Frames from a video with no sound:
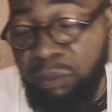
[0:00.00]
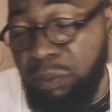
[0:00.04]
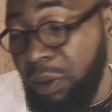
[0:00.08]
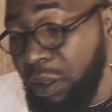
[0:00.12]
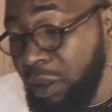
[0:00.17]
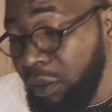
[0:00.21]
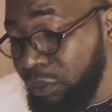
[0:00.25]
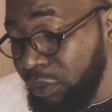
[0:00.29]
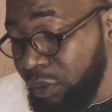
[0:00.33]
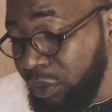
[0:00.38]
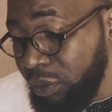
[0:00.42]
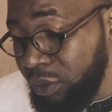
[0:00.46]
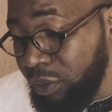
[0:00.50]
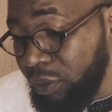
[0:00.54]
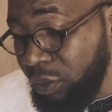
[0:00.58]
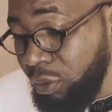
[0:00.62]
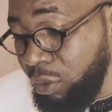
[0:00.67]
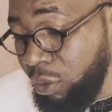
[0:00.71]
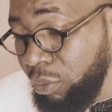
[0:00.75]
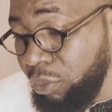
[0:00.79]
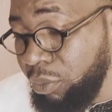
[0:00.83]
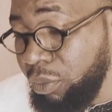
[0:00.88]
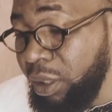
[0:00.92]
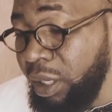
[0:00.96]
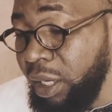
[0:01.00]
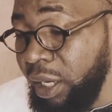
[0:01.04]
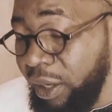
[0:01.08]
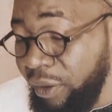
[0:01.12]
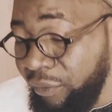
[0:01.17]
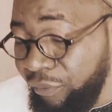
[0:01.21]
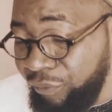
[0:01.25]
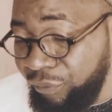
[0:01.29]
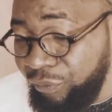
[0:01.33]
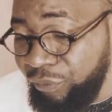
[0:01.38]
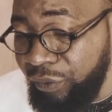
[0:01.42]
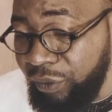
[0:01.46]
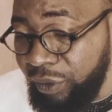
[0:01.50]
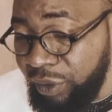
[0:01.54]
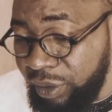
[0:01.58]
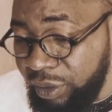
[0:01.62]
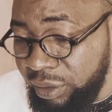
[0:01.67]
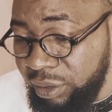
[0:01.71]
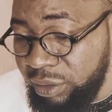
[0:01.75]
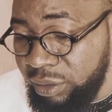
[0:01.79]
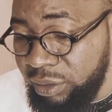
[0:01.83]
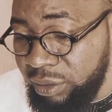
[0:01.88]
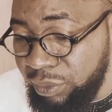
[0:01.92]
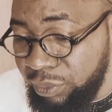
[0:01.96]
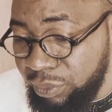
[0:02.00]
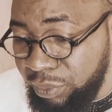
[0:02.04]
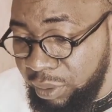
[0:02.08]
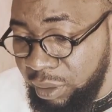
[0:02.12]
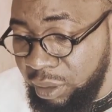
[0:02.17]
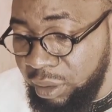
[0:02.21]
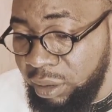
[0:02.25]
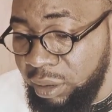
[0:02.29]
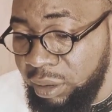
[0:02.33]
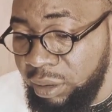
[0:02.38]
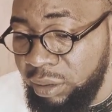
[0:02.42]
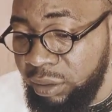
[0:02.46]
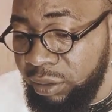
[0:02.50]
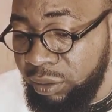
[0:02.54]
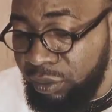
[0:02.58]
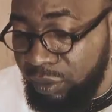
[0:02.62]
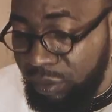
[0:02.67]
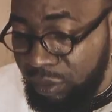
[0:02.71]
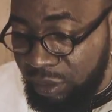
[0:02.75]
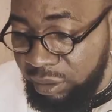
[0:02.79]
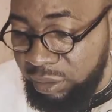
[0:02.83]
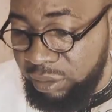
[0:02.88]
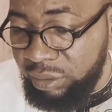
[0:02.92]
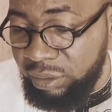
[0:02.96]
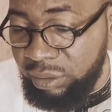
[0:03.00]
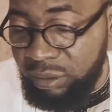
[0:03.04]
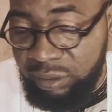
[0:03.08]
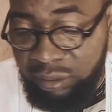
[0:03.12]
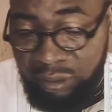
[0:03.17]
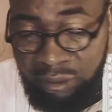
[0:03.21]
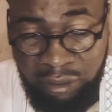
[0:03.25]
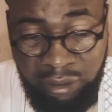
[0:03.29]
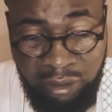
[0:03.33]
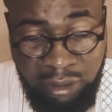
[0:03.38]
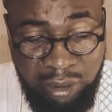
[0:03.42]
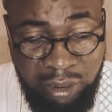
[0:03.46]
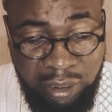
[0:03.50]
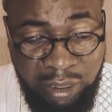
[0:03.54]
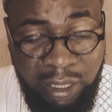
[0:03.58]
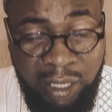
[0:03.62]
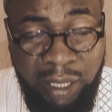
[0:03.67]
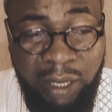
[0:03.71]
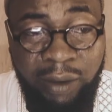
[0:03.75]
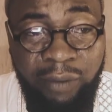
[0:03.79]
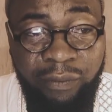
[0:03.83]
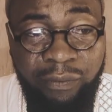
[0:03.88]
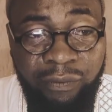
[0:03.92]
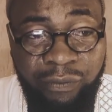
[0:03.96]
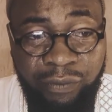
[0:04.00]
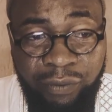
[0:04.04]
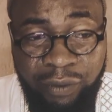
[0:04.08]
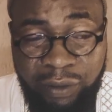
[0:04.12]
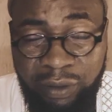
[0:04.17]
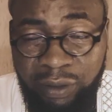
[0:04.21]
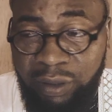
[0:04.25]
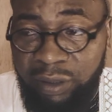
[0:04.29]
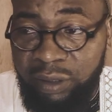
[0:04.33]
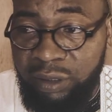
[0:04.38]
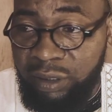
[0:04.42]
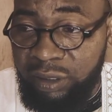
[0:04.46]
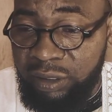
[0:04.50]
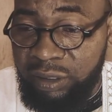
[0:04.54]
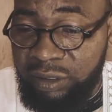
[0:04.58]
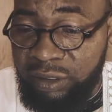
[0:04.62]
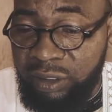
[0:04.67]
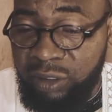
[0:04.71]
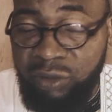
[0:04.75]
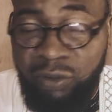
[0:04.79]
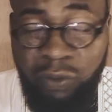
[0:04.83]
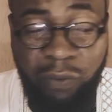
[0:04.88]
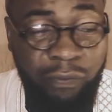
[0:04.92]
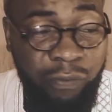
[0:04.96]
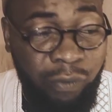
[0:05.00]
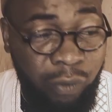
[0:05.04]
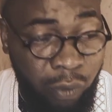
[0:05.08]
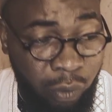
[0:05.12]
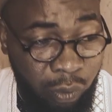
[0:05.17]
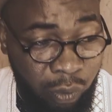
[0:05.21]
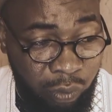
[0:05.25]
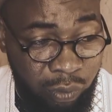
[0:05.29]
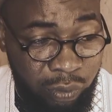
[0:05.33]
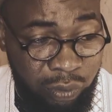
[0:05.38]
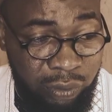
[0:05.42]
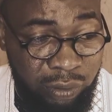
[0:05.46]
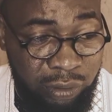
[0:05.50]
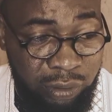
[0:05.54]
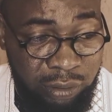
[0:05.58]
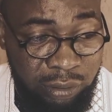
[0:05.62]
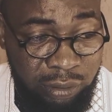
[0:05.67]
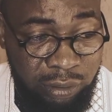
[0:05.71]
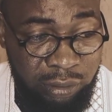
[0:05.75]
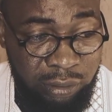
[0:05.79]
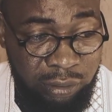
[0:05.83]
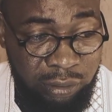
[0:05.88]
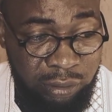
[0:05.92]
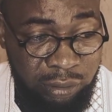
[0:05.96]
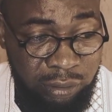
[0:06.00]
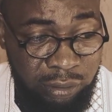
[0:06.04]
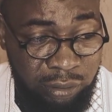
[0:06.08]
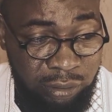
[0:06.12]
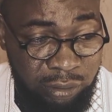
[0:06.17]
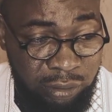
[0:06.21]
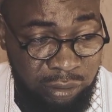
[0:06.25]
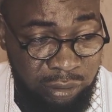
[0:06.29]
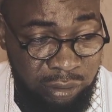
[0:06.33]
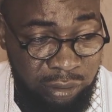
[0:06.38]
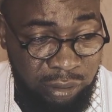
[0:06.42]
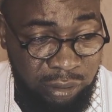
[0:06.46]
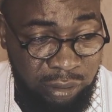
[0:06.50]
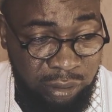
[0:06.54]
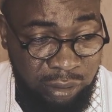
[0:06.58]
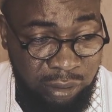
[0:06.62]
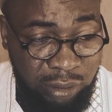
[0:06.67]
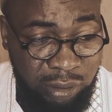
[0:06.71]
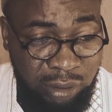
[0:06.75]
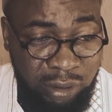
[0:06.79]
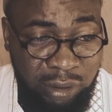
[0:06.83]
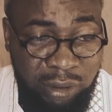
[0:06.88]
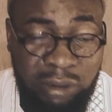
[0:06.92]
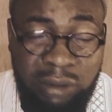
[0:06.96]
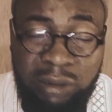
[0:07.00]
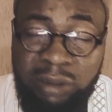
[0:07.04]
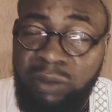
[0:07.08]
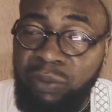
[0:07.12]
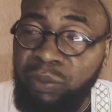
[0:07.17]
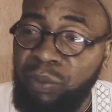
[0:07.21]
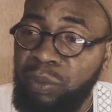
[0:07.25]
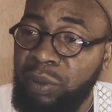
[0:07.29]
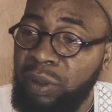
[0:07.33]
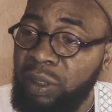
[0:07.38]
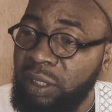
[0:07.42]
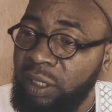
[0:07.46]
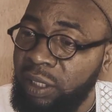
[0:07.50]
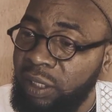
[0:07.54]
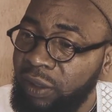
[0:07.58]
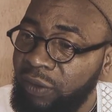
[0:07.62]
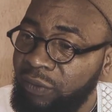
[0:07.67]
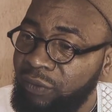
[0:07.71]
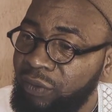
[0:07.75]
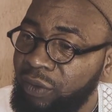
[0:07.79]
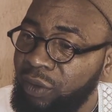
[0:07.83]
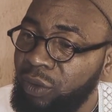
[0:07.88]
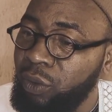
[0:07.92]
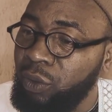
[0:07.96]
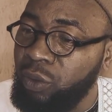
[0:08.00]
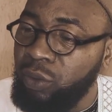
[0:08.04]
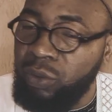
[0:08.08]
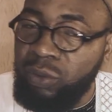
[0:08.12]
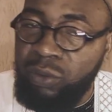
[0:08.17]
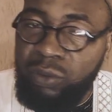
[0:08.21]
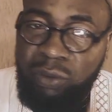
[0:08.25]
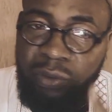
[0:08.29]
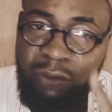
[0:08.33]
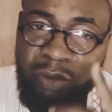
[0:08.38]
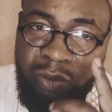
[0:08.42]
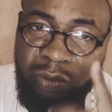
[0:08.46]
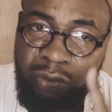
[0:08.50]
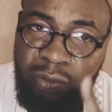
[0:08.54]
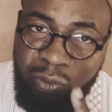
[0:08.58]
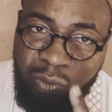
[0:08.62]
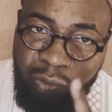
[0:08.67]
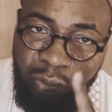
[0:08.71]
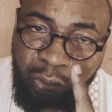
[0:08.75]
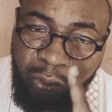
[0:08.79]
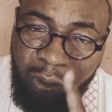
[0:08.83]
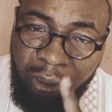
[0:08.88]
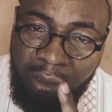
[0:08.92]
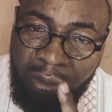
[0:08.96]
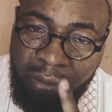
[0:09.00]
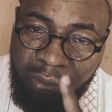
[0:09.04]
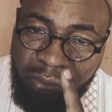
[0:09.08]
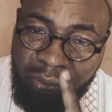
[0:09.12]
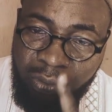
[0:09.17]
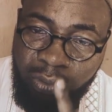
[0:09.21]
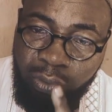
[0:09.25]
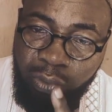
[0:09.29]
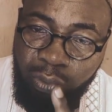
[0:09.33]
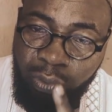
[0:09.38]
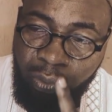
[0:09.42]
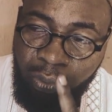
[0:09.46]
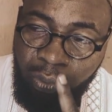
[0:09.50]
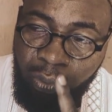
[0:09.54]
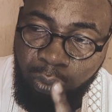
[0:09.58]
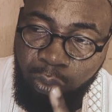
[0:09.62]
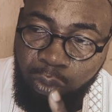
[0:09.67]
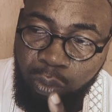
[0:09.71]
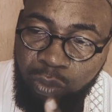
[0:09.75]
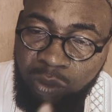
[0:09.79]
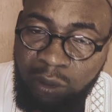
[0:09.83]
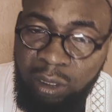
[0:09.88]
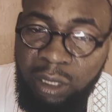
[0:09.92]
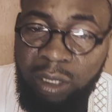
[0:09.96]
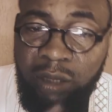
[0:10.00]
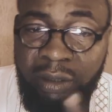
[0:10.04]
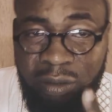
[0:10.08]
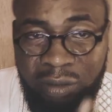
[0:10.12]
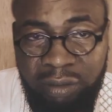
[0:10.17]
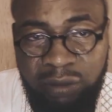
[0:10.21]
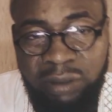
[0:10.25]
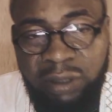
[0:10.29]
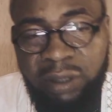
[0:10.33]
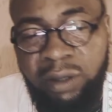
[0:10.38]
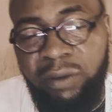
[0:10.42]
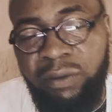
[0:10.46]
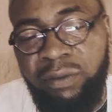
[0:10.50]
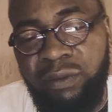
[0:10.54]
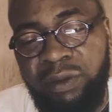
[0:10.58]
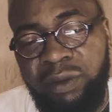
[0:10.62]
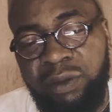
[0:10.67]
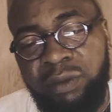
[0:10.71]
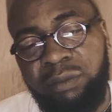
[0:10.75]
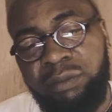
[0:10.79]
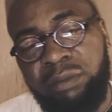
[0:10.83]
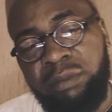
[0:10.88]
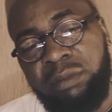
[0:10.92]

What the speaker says: The purpose of every divine religion, every religion of God, is to believe in the one true God and to serve him.